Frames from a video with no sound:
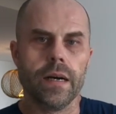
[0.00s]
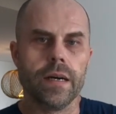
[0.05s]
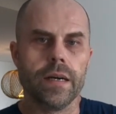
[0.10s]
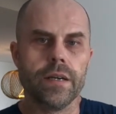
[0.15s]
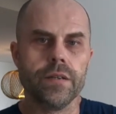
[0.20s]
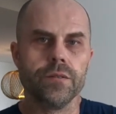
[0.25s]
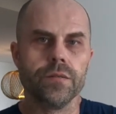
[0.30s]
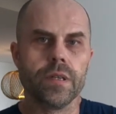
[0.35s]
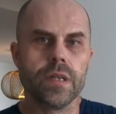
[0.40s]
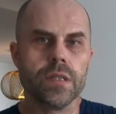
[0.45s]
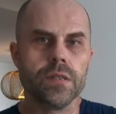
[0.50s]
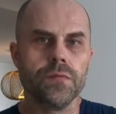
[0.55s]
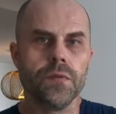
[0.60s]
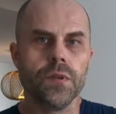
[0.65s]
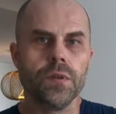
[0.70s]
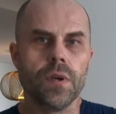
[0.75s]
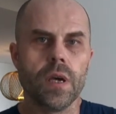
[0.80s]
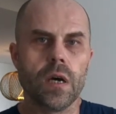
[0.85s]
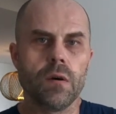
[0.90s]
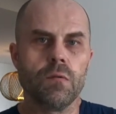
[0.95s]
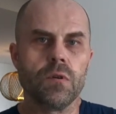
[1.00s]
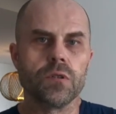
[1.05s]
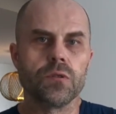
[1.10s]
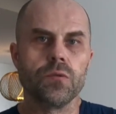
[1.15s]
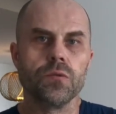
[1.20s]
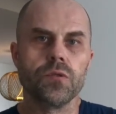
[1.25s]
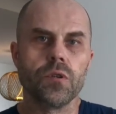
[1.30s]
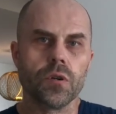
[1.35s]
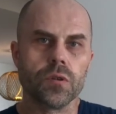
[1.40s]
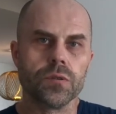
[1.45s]
In today's video I want
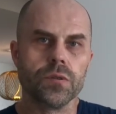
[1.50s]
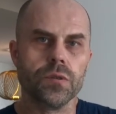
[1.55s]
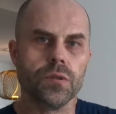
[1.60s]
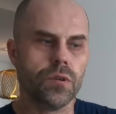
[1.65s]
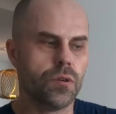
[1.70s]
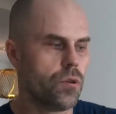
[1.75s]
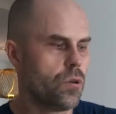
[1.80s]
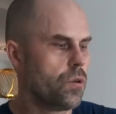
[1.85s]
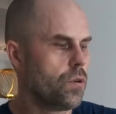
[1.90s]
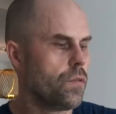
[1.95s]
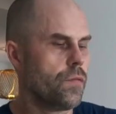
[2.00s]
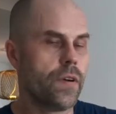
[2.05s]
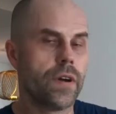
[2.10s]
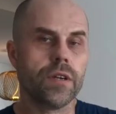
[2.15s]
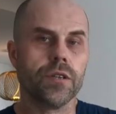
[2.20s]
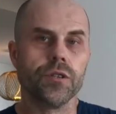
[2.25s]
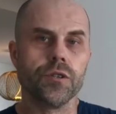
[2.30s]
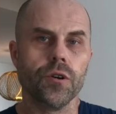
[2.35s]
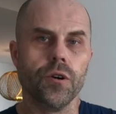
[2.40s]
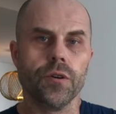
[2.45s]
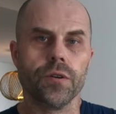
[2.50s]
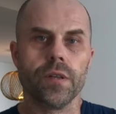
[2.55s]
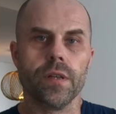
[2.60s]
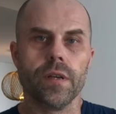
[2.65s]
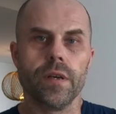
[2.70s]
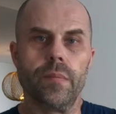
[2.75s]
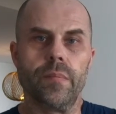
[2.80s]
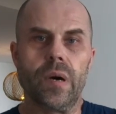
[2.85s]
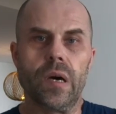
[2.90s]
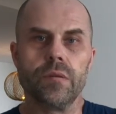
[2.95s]
to talk to you very
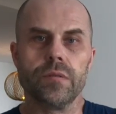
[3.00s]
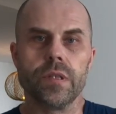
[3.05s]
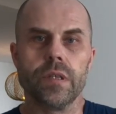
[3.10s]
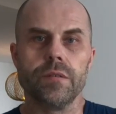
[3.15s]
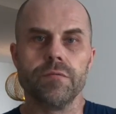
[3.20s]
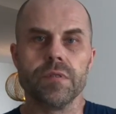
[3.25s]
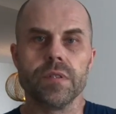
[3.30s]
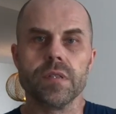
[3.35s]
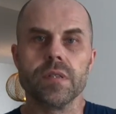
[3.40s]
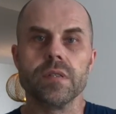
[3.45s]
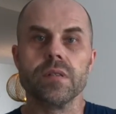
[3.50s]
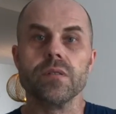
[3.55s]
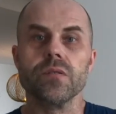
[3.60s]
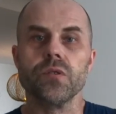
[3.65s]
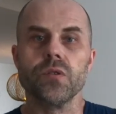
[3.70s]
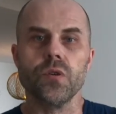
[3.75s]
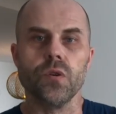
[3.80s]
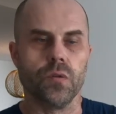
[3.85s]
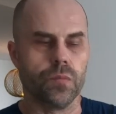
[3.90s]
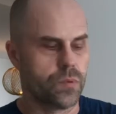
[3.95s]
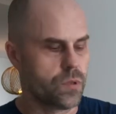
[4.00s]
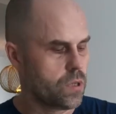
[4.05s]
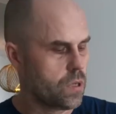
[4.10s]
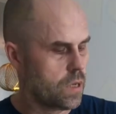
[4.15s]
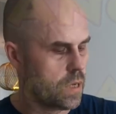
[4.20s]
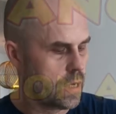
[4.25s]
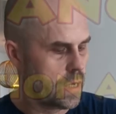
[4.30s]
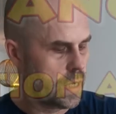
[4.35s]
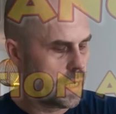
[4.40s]
shortly about the resistance tubes.